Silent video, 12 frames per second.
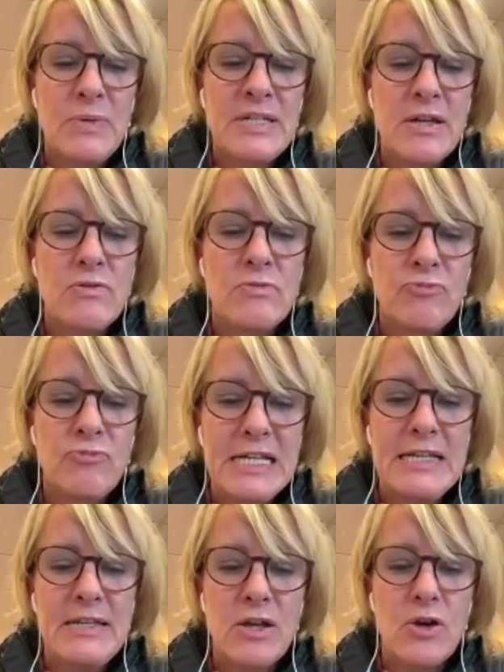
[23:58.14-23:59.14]
don't
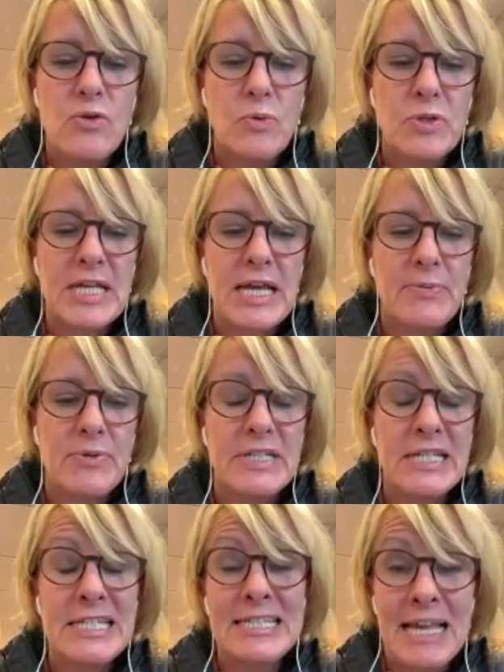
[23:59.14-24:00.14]
really know what's
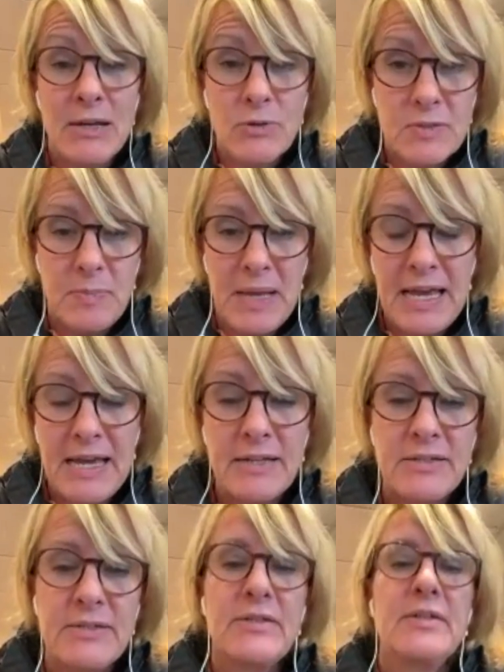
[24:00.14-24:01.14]
happened. It sounds
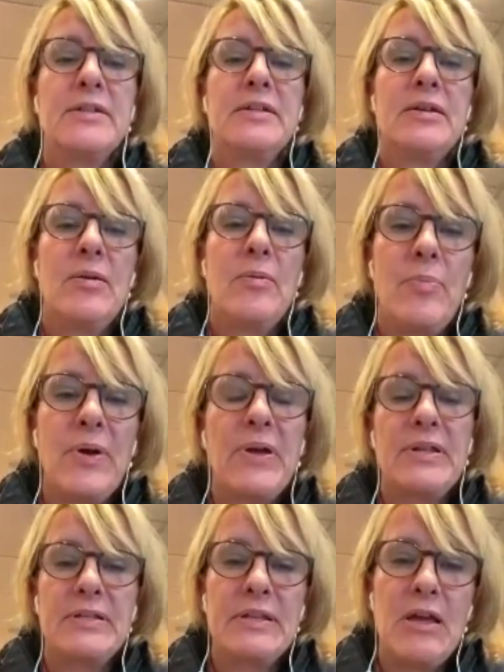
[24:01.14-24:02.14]
bad,
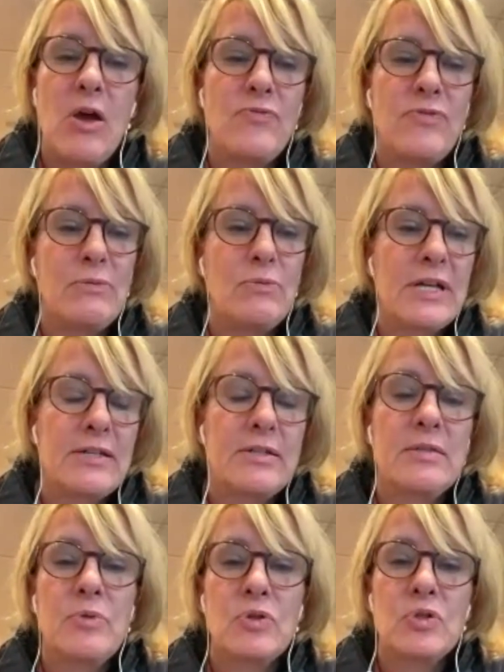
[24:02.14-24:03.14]
but hopefully we'll get to
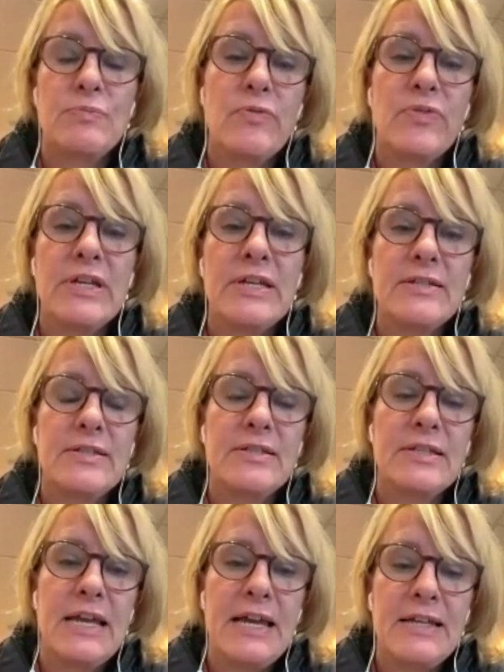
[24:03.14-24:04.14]
the bottom of it.
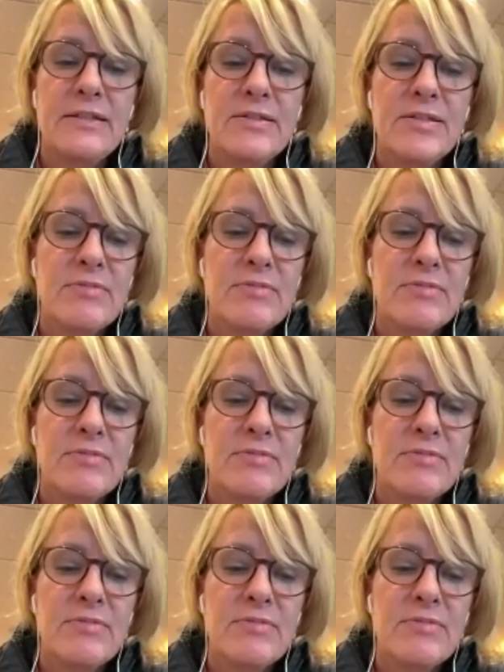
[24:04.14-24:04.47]
And